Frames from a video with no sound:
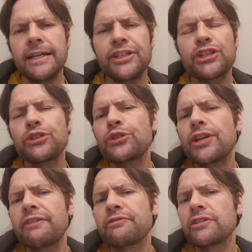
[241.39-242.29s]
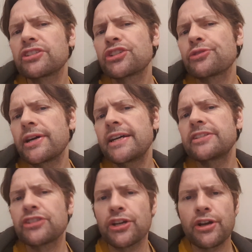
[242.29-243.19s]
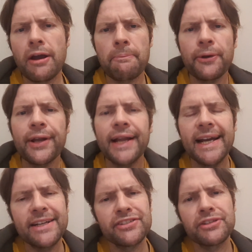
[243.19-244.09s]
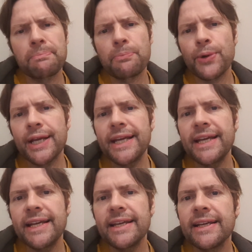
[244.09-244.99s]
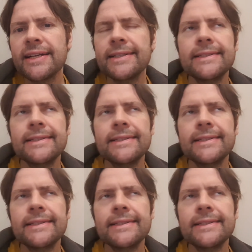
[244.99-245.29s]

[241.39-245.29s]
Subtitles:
And you can do that for lots of trades. So a bricklayer is a brickie.